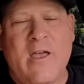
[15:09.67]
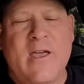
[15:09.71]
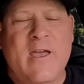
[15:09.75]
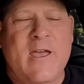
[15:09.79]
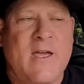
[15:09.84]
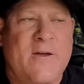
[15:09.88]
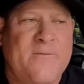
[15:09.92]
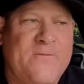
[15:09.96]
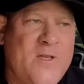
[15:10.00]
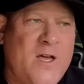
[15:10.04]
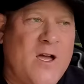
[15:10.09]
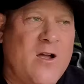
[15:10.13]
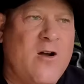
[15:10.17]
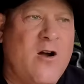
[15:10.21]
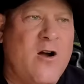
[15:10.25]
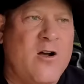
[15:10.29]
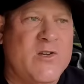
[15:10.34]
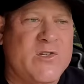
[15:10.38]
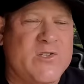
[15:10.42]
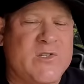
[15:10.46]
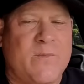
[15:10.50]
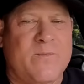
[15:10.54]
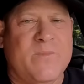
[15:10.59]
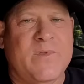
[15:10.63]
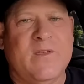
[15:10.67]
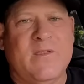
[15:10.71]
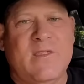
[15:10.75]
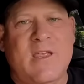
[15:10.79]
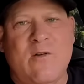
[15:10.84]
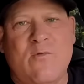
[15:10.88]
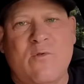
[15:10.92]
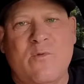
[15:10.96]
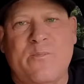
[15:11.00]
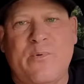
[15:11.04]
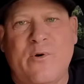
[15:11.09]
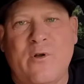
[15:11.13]
if that car is something
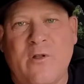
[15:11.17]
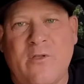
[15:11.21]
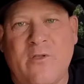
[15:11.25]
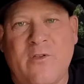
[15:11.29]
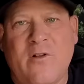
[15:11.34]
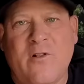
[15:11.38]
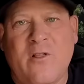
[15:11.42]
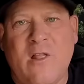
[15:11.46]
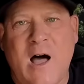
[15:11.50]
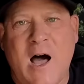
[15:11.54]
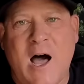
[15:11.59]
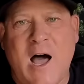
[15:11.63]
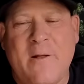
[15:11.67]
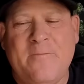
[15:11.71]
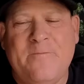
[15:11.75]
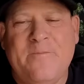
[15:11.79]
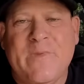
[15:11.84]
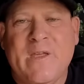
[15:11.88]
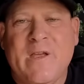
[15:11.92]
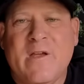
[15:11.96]
they would put on their lot.